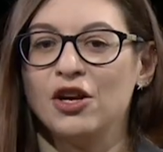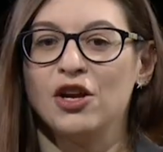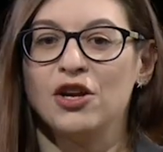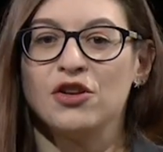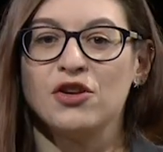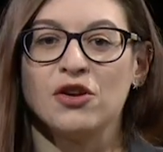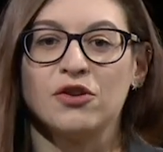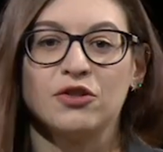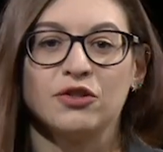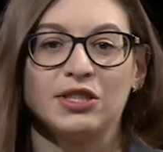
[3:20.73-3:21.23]

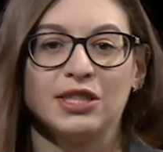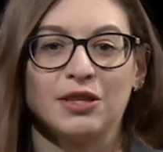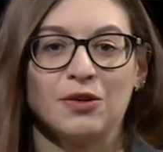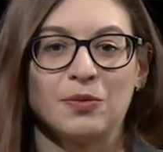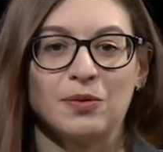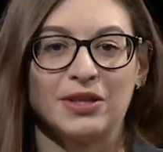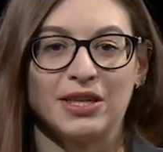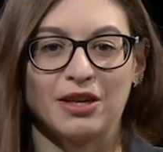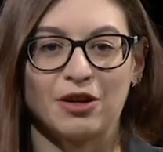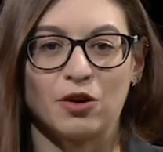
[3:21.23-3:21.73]
you're using
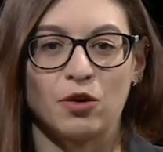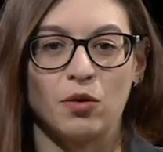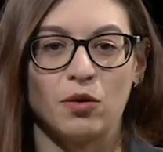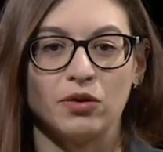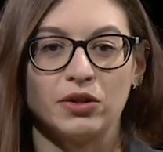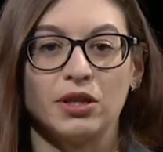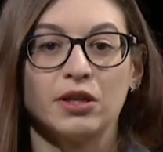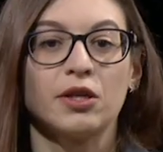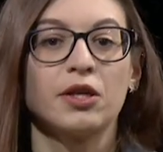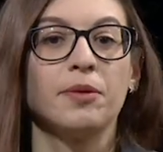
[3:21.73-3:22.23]
what are
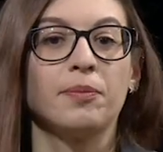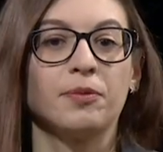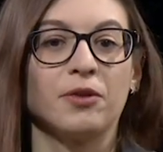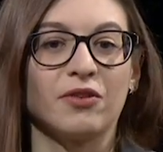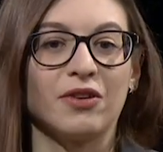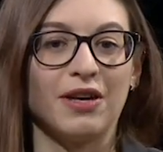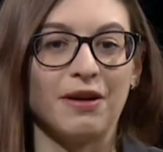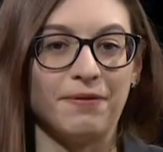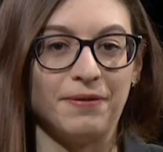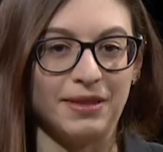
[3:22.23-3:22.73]
called
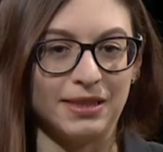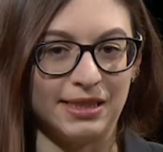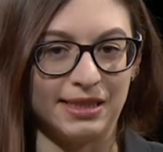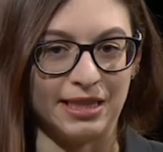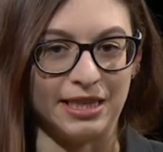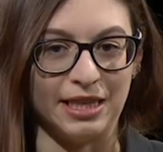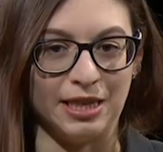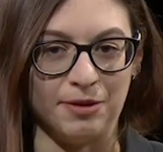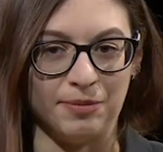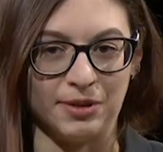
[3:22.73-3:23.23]
cryptographic
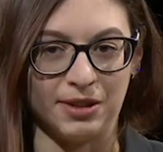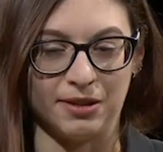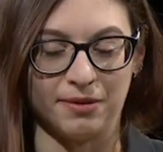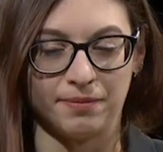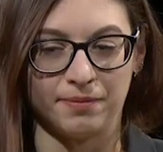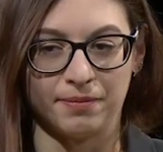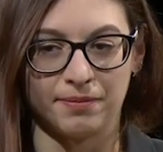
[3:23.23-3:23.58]
schemes.